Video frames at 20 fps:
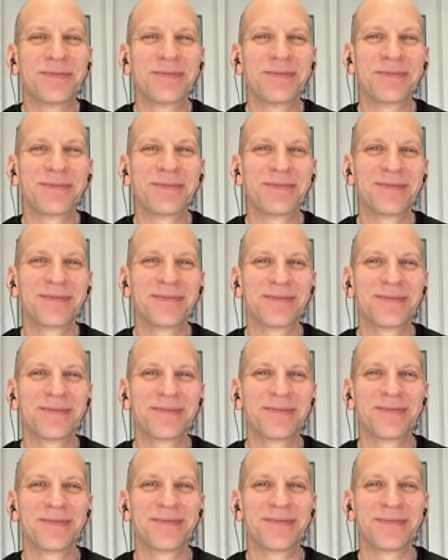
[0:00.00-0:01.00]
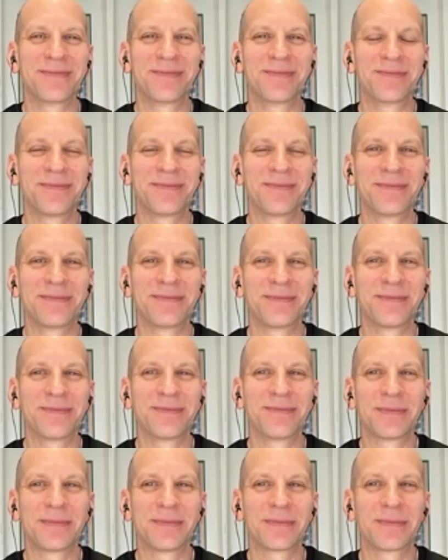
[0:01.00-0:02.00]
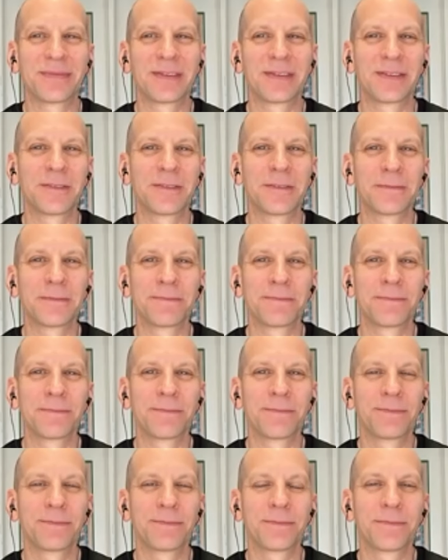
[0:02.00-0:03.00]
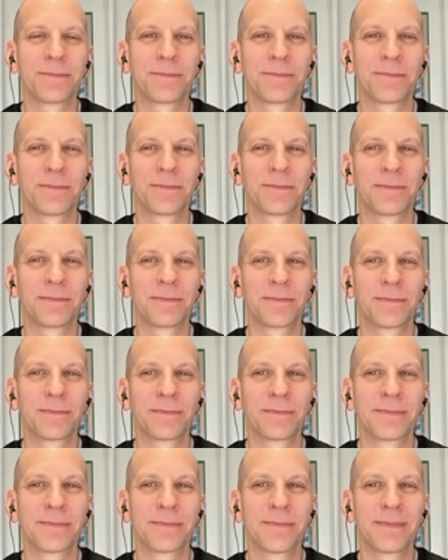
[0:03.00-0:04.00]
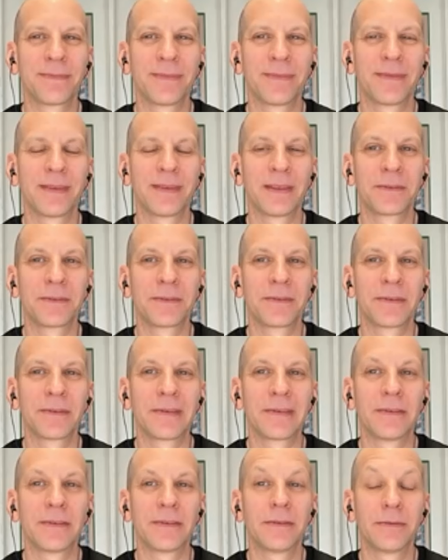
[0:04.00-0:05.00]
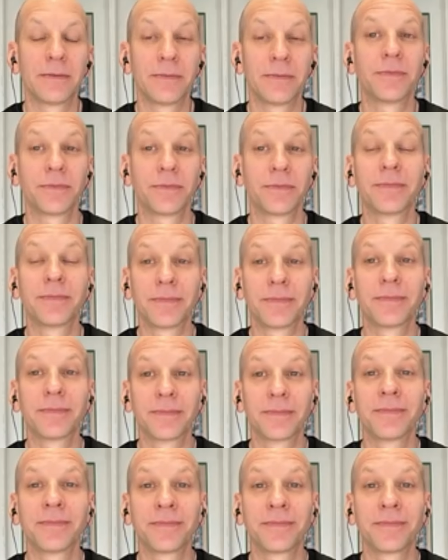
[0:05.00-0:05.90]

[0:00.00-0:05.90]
No words are spoken by the person on screen.